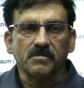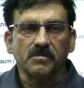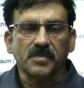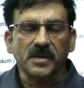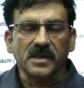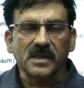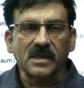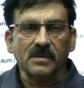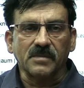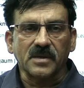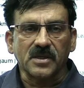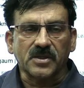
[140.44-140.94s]

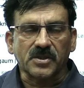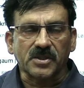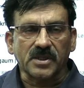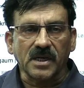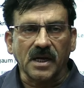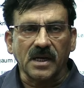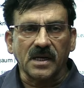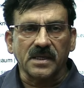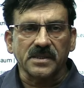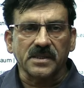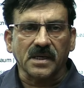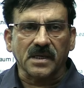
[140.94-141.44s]
became a
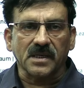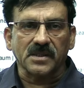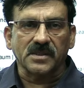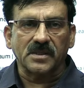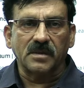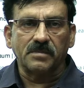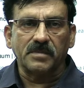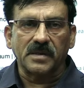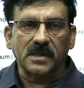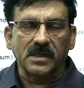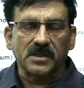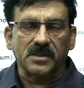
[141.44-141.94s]
challenge against
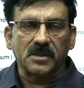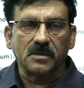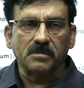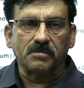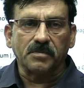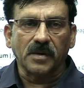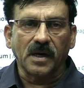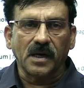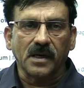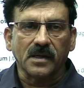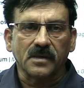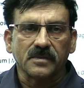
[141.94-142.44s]
the British
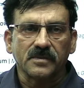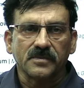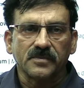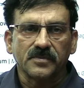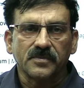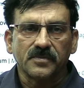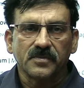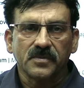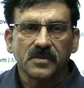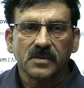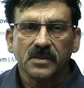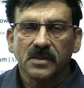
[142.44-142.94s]
Empire.
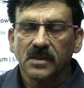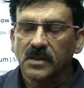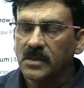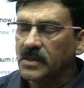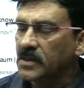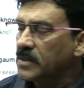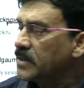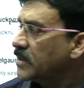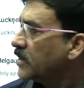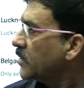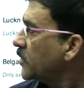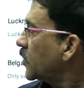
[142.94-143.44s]

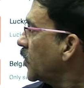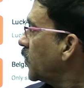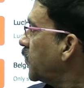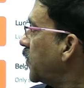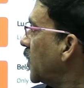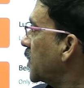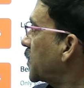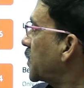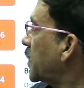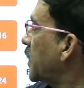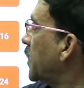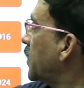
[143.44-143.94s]
The
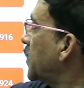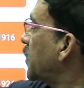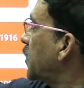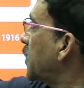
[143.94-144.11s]
first